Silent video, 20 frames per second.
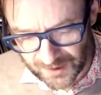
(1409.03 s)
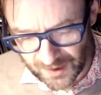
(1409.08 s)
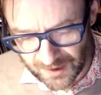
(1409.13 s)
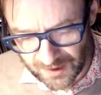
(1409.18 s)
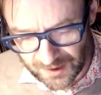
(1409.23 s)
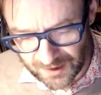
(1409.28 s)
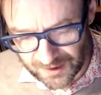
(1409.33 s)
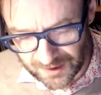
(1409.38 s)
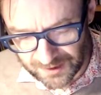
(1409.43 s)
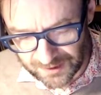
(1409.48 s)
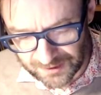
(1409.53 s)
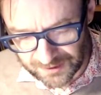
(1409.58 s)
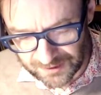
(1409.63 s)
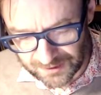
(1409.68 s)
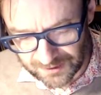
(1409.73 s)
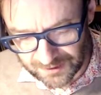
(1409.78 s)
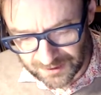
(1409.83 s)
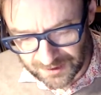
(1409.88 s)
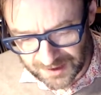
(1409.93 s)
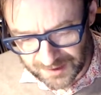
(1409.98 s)

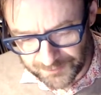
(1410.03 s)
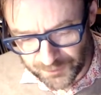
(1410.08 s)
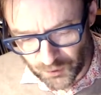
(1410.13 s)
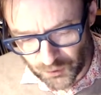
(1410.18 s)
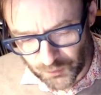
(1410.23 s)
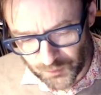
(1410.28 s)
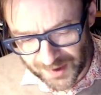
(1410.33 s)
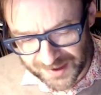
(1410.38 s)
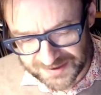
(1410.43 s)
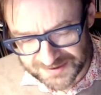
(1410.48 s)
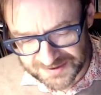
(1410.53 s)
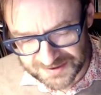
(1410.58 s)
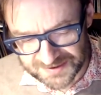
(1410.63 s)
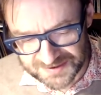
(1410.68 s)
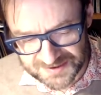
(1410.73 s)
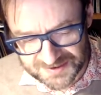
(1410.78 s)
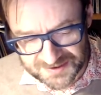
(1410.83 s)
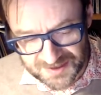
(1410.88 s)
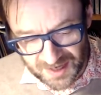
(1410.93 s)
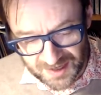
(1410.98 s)
way to
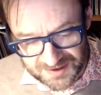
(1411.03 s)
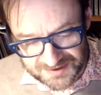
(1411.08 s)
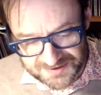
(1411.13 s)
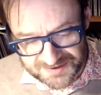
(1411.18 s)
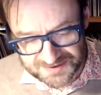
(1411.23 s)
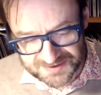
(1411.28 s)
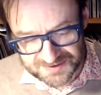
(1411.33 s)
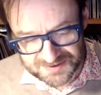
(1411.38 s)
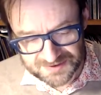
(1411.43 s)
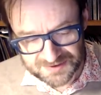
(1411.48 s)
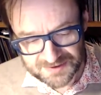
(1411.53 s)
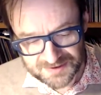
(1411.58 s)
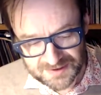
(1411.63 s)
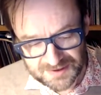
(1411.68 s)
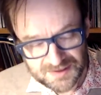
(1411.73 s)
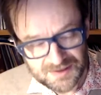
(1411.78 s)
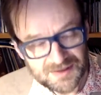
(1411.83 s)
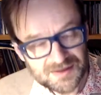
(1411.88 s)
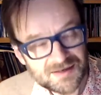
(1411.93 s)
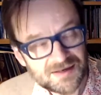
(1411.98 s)
discuss
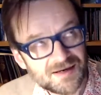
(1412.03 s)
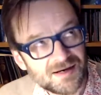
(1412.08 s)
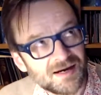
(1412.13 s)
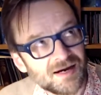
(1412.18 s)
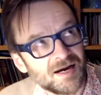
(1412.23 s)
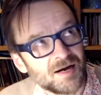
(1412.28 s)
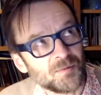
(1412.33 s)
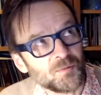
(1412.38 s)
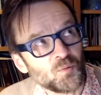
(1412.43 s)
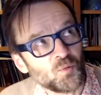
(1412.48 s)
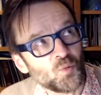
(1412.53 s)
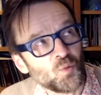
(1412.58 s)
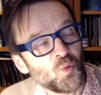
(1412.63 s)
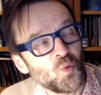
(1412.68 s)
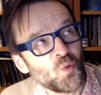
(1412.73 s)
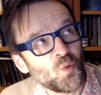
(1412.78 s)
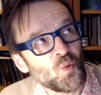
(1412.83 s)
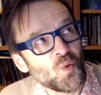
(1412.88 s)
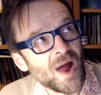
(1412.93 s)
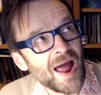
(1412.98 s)

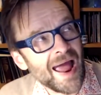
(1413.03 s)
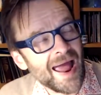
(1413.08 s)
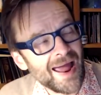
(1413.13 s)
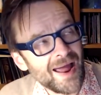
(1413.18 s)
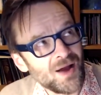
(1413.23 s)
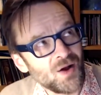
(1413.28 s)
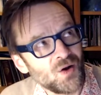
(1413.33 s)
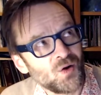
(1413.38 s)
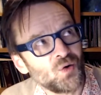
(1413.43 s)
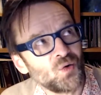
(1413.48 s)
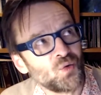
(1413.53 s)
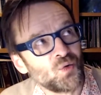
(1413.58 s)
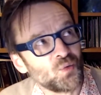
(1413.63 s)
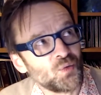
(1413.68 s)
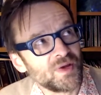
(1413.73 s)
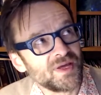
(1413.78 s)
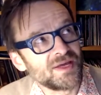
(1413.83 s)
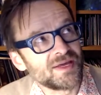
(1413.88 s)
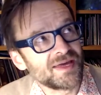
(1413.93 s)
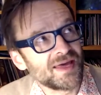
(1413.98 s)
how
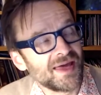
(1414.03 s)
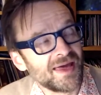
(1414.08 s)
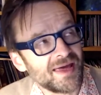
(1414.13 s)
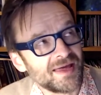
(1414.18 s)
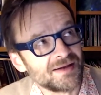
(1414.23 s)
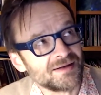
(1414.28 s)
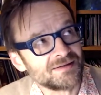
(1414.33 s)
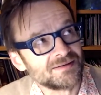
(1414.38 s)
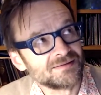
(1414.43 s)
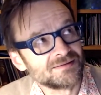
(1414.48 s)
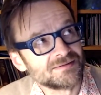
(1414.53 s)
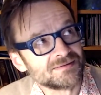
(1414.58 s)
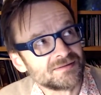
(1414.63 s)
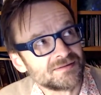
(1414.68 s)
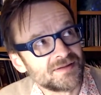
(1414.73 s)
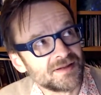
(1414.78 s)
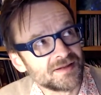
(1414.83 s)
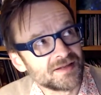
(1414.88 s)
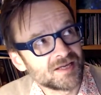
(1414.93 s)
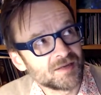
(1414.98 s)
we can
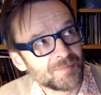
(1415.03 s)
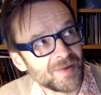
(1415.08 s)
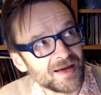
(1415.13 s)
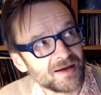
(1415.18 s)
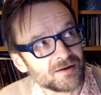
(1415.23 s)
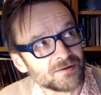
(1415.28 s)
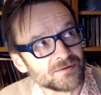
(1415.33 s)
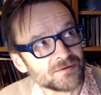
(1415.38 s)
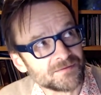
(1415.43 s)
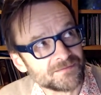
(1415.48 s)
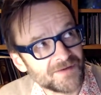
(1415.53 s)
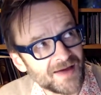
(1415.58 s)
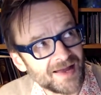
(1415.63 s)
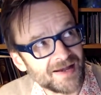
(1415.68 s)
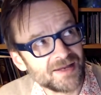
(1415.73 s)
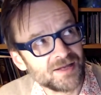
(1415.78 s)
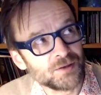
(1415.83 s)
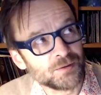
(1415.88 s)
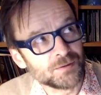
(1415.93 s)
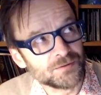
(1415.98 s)
think about the
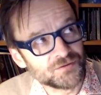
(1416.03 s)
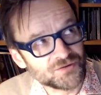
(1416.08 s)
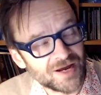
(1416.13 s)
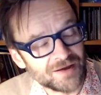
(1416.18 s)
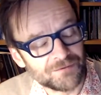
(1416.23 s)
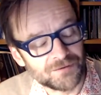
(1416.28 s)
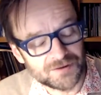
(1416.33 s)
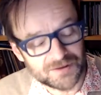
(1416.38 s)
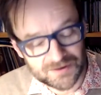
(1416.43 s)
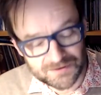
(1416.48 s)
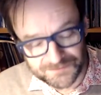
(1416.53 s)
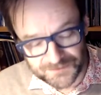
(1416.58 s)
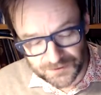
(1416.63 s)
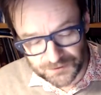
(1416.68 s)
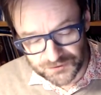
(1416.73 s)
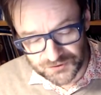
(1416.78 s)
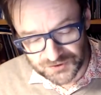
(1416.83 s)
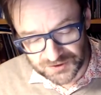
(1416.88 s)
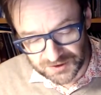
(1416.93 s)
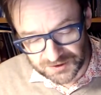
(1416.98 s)
value of travel in the
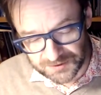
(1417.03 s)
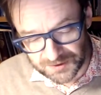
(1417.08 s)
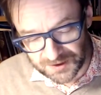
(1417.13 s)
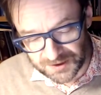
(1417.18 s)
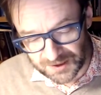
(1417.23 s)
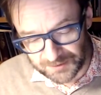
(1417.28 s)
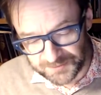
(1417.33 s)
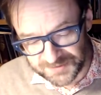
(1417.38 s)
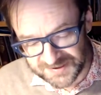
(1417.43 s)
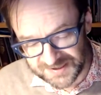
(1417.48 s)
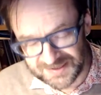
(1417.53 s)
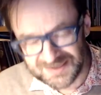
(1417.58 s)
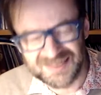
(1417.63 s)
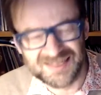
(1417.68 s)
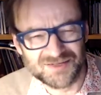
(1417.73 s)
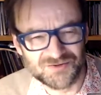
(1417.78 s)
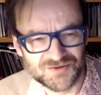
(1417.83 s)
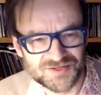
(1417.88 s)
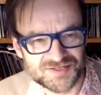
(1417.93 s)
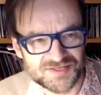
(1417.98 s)
future. And I'm particularly
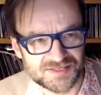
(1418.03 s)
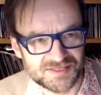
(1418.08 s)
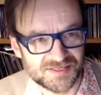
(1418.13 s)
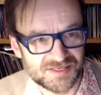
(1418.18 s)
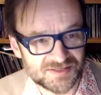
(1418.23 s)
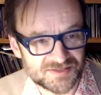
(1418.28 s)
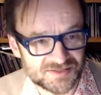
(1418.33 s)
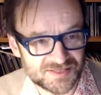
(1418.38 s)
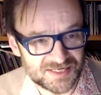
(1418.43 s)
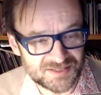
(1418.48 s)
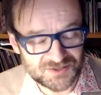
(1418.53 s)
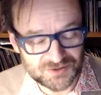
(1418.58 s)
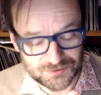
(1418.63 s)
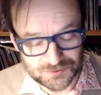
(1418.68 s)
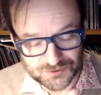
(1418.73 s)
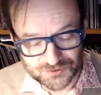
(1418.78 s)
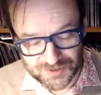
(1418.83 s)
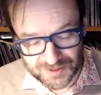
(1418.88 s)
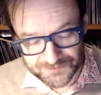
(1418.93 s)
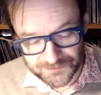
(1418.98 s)
interested in
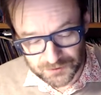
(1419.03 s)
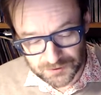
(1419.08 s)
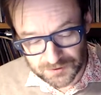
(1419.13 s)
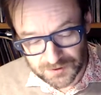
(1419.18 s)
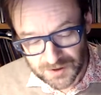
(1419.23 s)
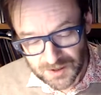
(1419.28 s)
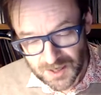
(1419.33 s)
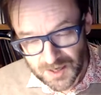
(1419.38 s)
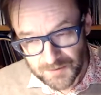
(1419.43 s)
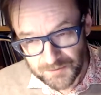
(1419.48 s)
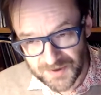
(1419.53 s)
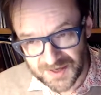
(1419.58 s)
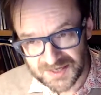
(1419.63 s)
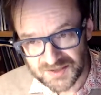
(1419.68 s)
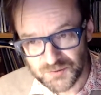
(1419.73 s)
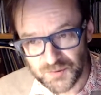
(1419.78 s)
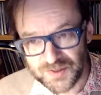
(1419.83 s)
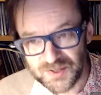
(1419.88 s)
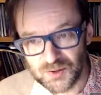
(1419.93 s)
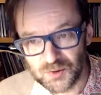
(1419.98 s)
international travel, because
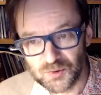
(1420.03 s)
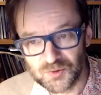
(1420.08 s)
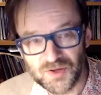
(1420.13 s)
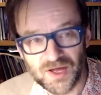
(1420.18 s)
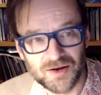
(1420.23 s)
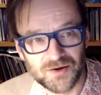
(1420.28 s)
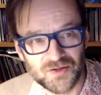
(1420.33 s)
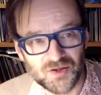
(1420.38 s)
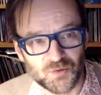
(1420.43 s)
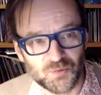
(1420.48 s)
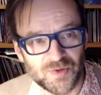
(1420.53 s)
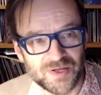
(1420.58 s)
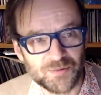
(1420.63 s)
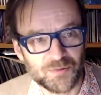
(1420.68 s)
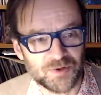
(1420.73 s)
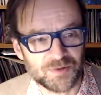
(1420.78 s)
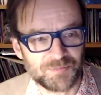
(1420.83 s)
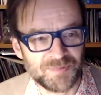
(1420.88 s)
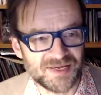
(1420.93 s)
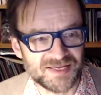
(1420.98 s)
we all know that we
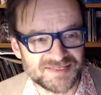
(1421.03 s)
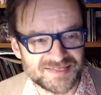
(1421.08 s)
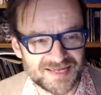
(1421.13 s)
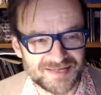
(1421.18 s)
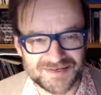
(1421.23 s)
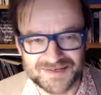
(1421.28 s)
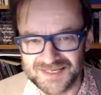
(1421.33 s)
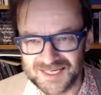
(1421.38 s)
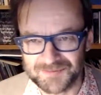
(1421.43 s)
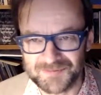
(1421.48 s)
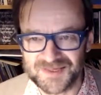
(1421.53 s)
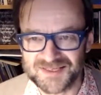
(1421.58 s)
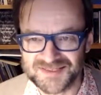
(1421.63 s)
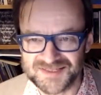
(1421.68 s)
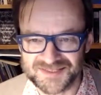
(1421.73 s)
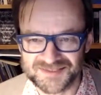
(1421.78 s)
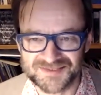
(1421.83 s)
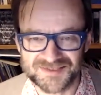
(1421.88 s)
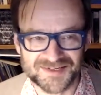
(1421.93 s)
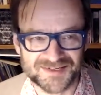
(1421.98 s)
would be attending a
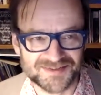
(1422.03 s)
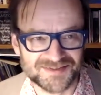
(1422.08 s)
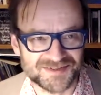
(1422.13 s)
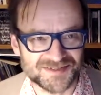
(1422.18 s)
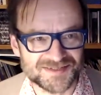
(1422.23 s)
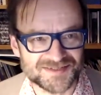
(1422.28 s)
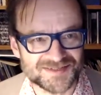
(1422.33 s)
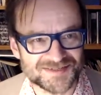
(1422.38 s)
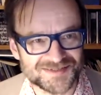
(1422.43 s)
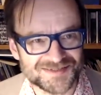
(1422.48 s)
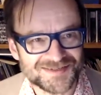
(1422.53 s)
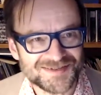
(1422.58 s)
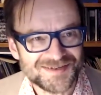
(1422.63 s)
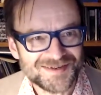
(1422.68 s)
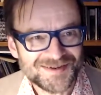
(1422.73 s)
meeting like this